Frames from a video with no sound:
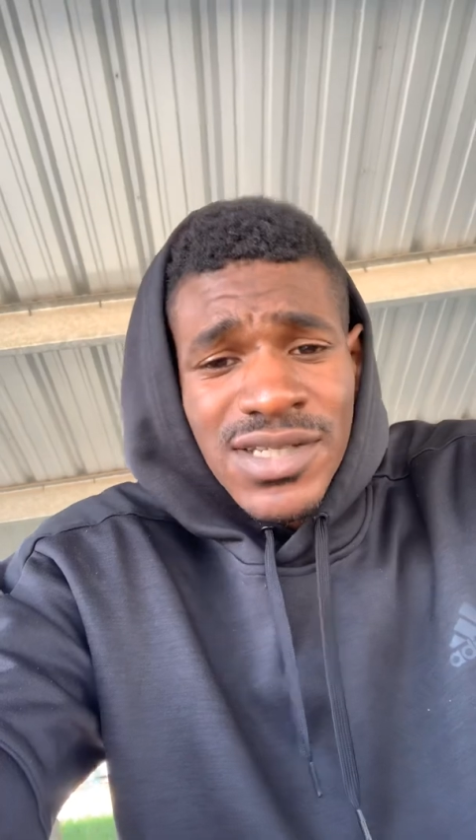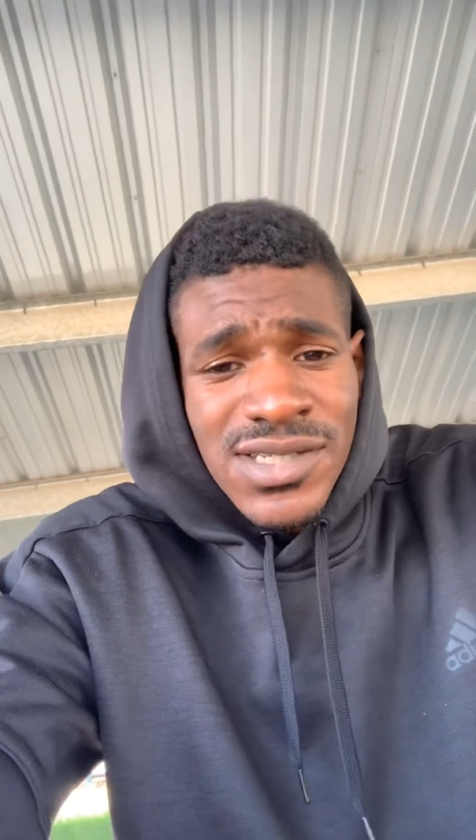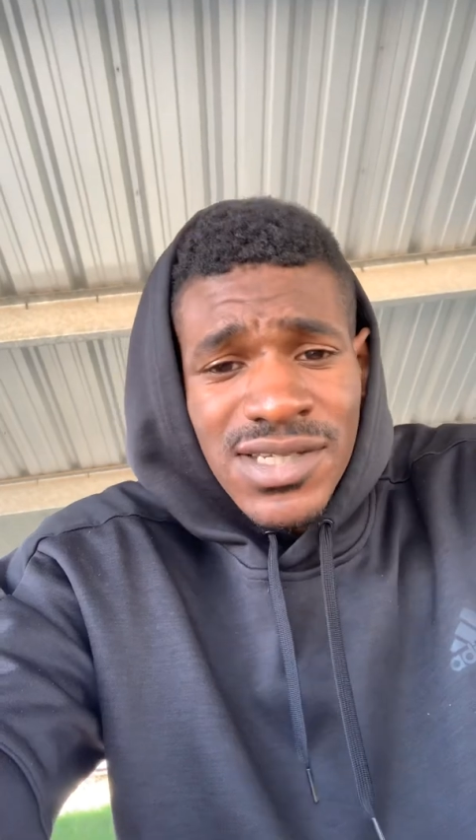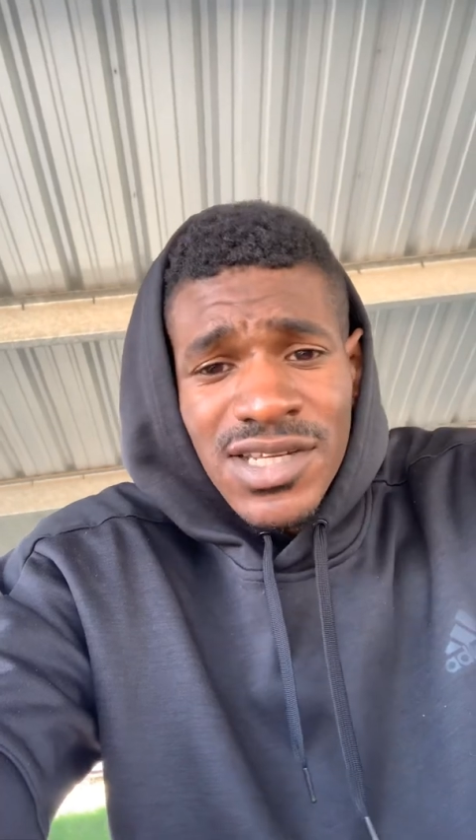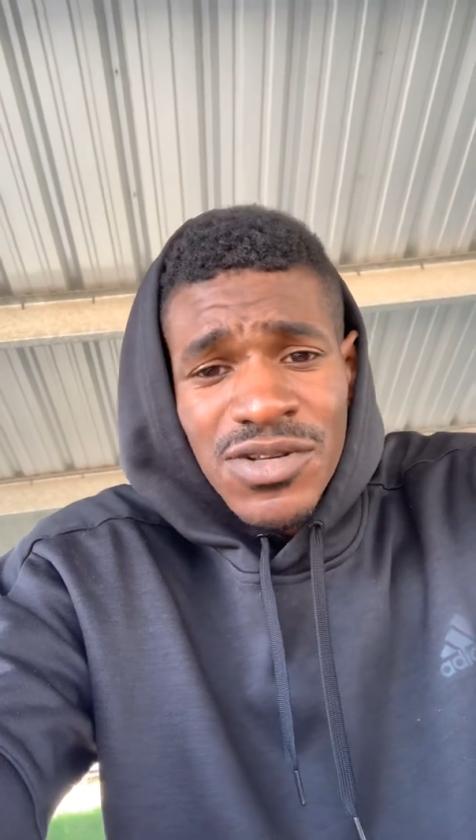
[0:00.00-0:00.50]
in a
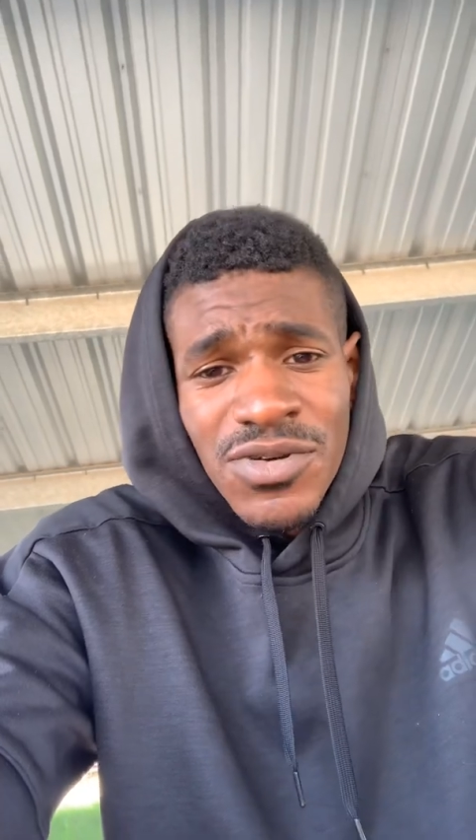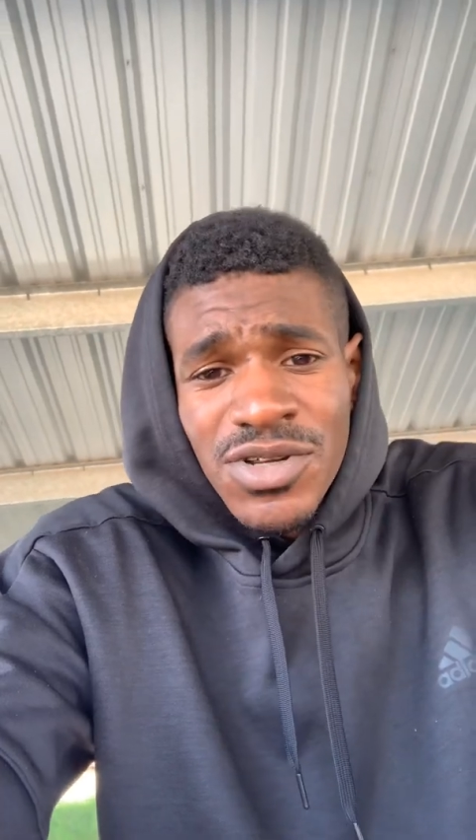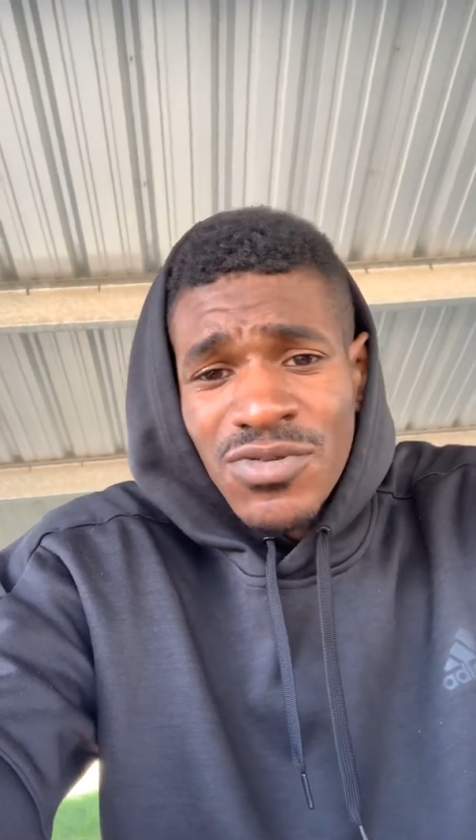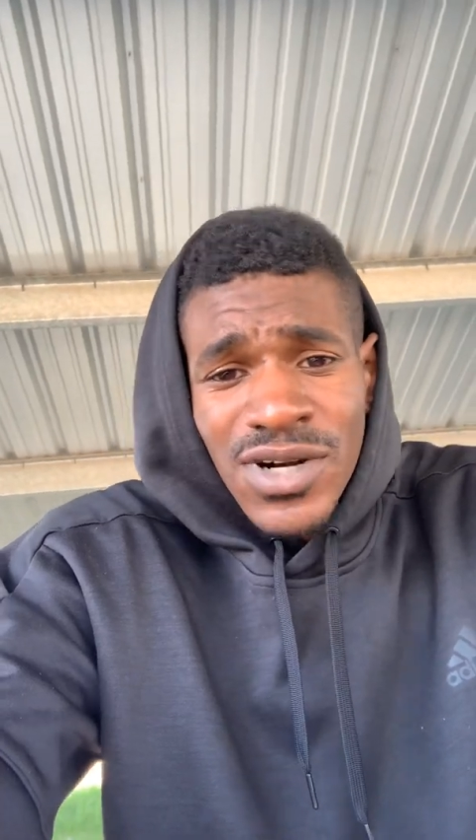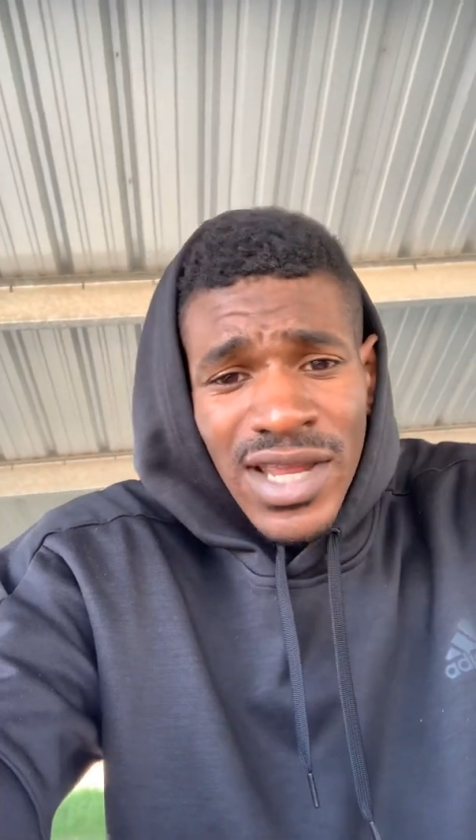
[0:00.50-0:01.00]
city where
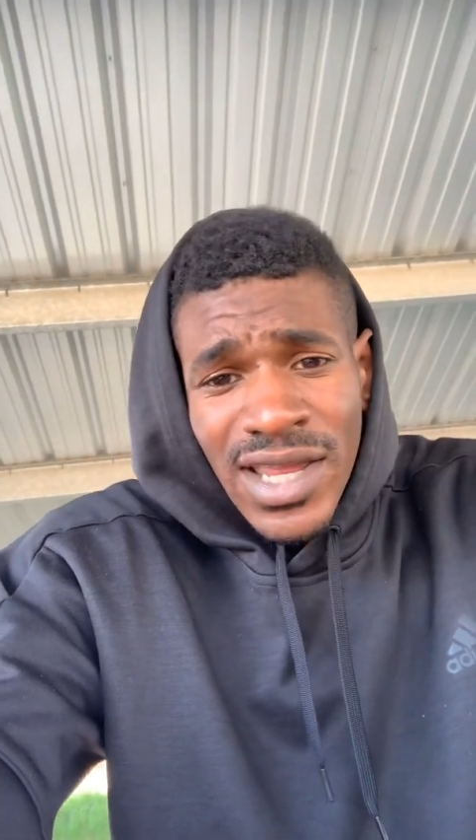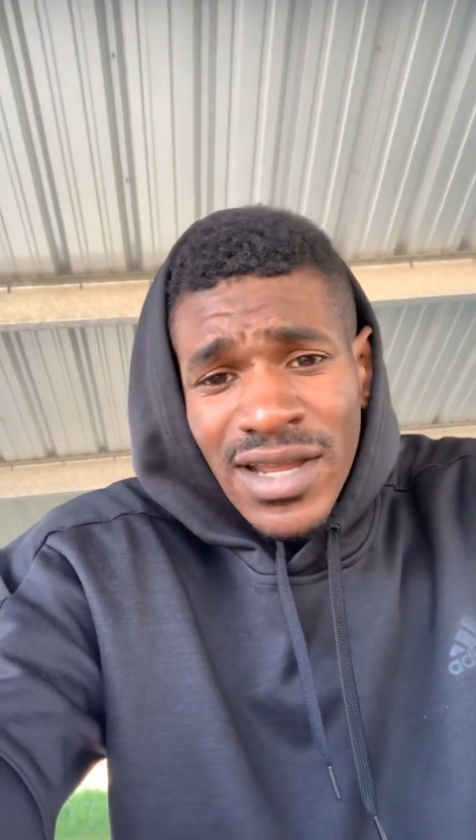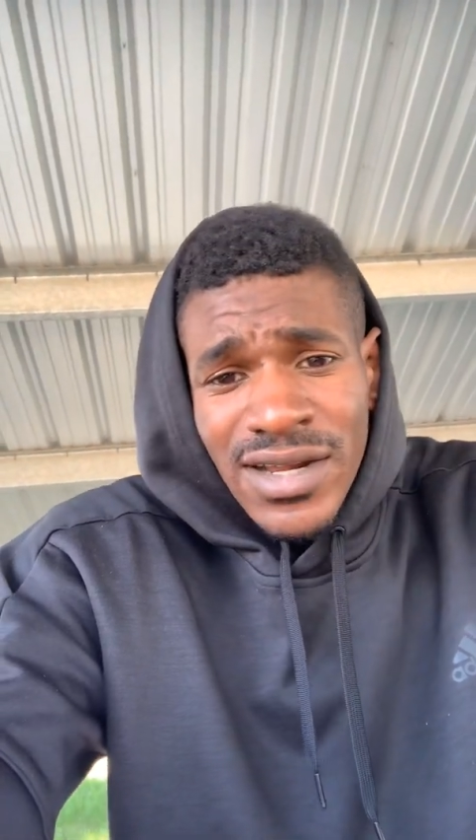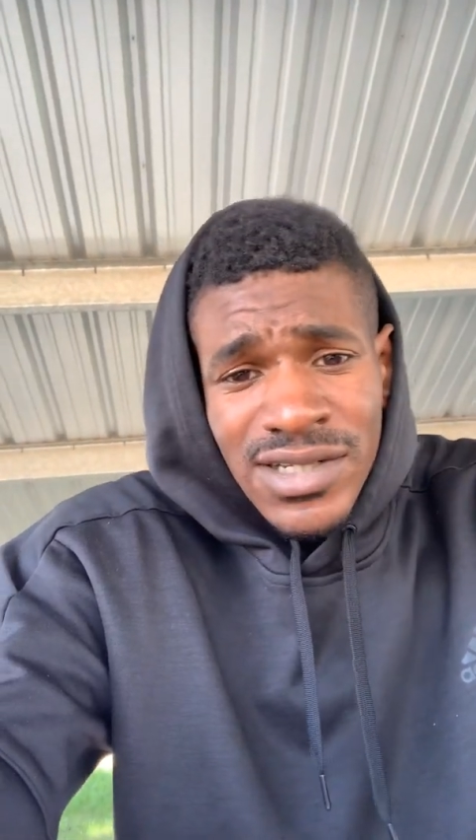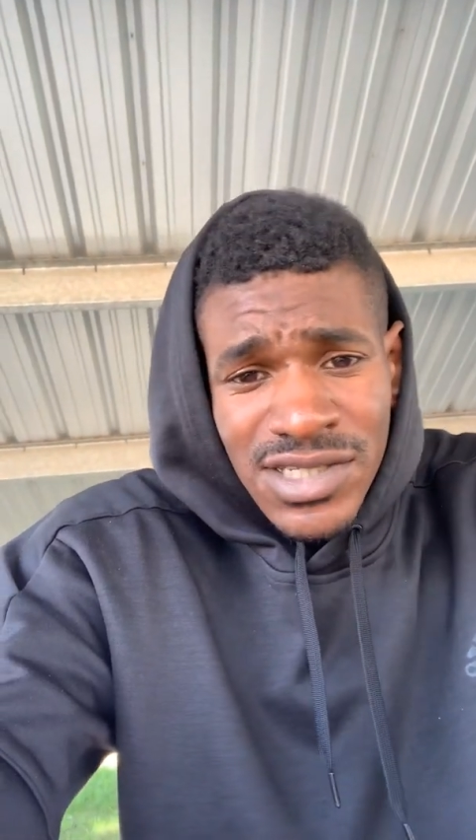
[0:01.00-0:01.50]
you want to
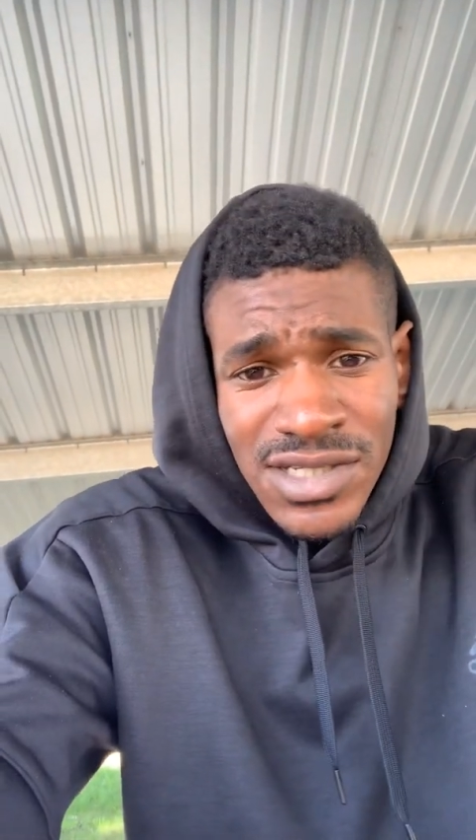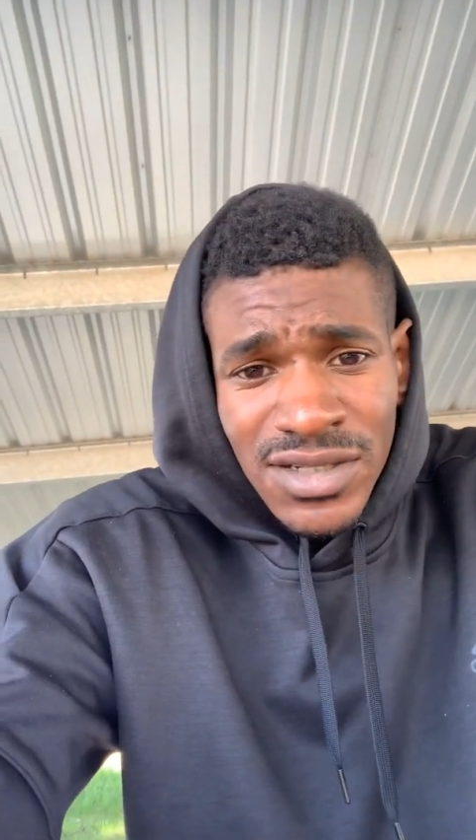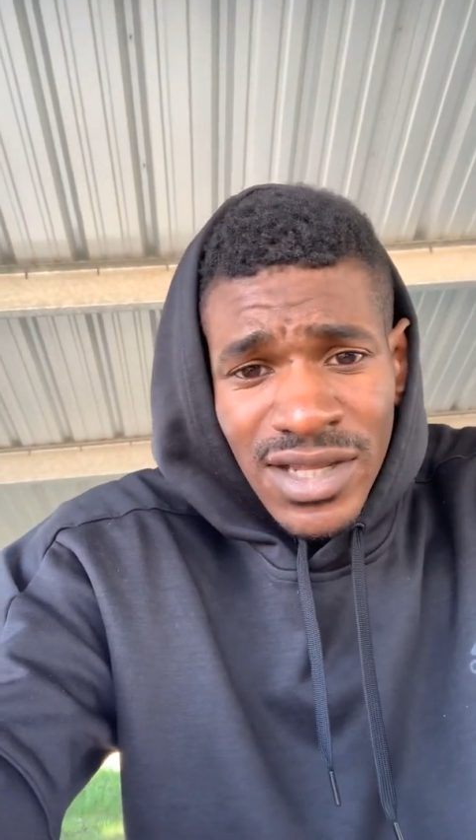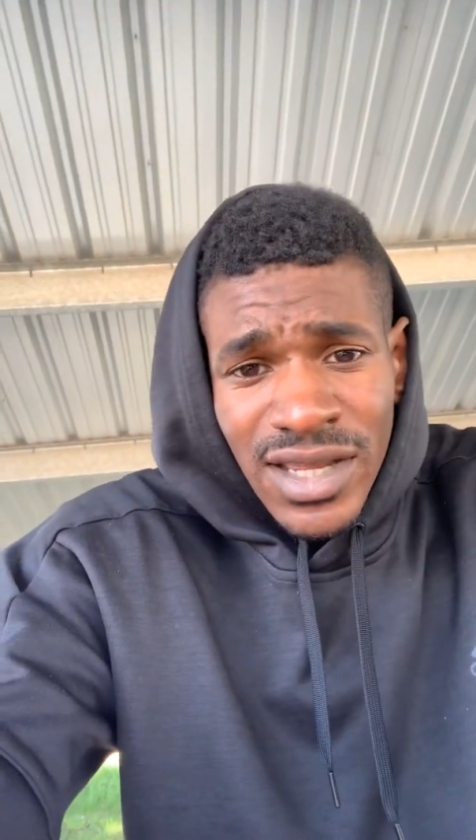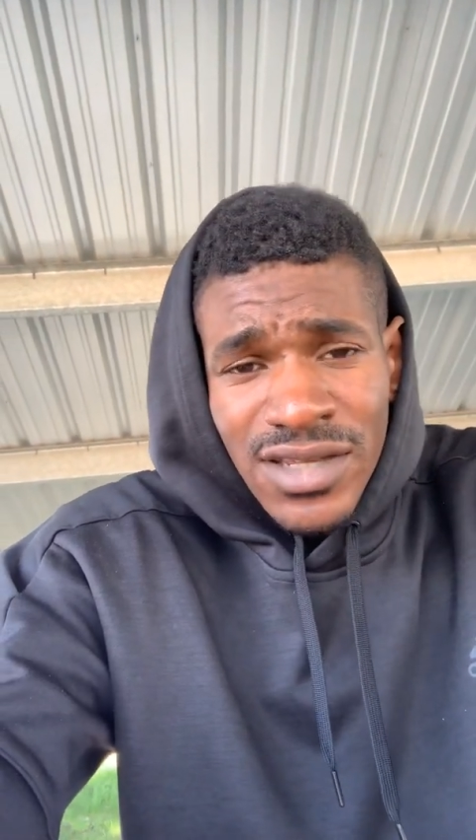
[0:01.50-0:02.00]
hang out and
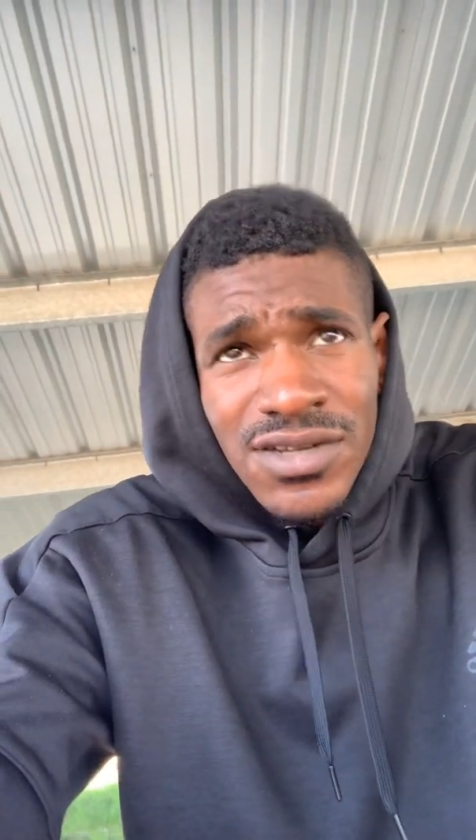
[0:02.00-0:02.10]
chill at.